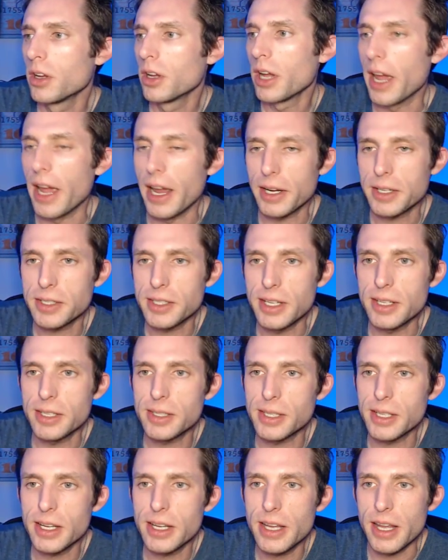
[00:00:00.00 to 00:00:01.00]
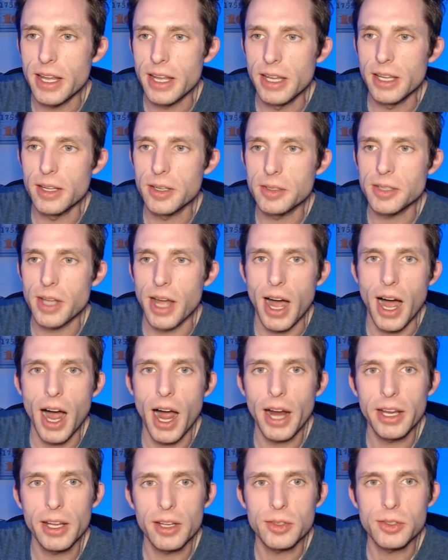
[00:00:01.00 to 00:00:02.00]
XDC is
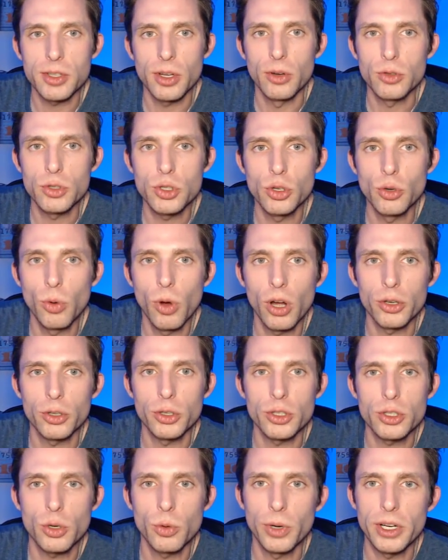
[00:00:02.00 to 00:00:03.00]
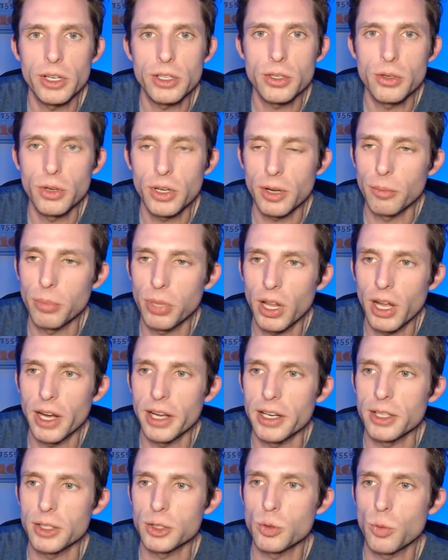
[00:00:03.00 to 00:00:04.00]
ISO 20022 compliant
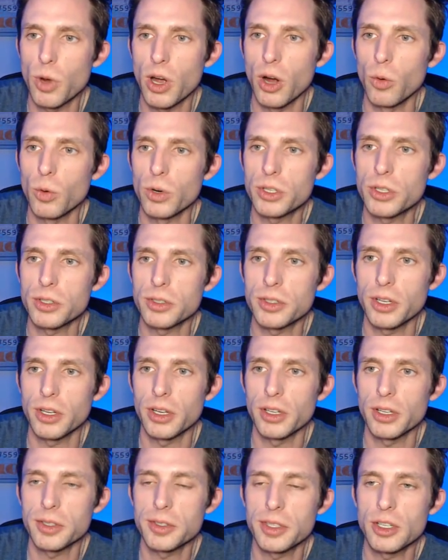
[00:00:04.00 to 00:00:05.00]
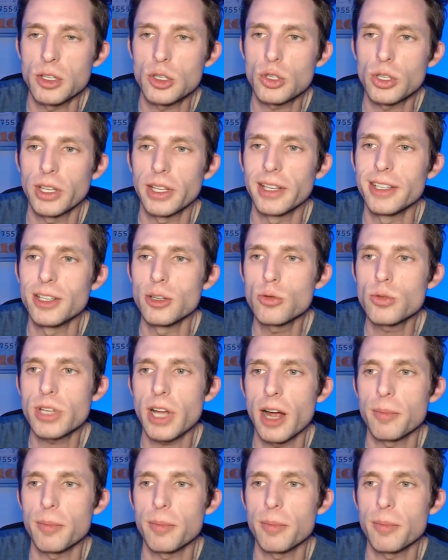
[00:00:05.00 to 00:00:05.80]
as well, which is essentially a new type of